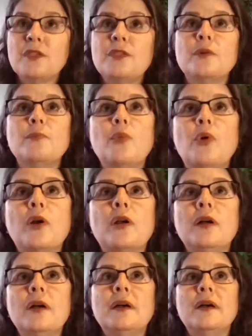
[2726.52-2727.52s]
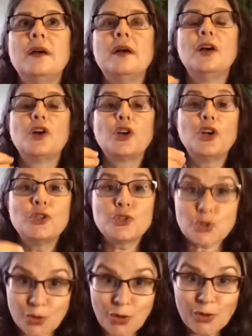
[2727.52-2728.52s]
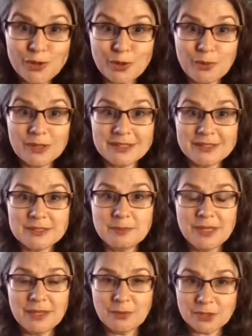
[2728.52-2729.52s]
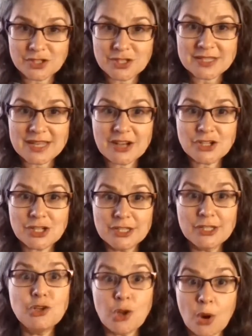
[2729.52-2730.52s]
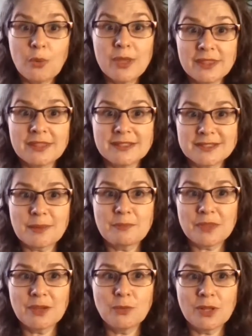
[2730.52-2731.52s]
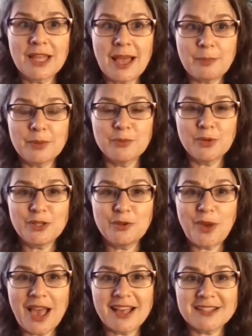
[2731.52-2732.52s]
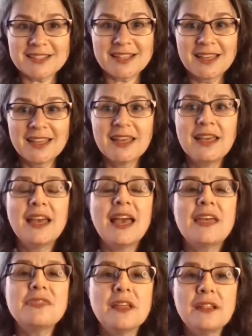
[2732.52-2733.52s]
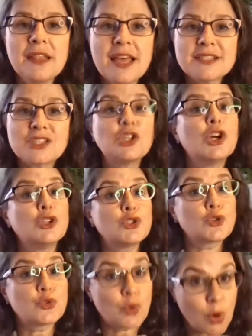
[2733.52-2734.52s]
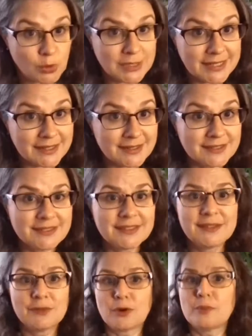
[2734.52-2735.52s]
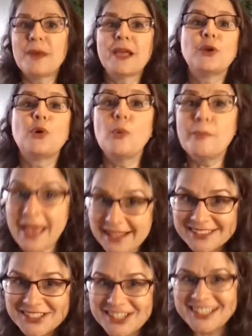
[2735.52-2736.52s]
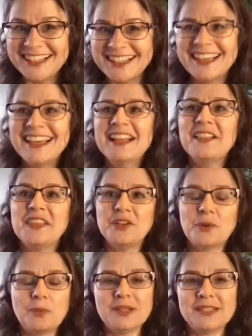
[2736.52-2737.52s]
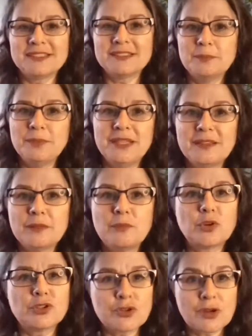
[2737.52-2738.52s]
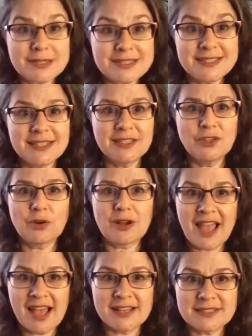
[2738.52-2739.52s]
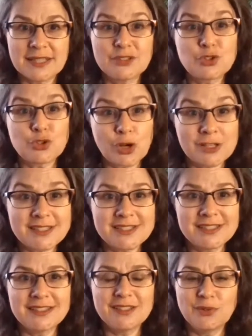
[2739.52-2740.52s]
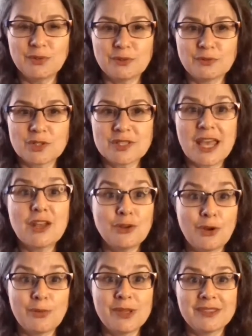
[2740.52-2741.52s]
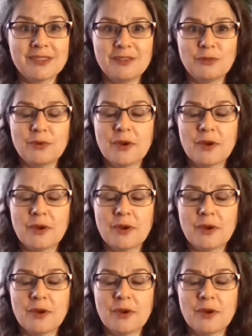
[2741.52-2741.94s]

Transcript: the more control you're willing to be, which is actually knowing that something will happen when you ask, and the less controlling or micromanaging that you're willing to be, the more trusting your ask and trusting the universe and knowing that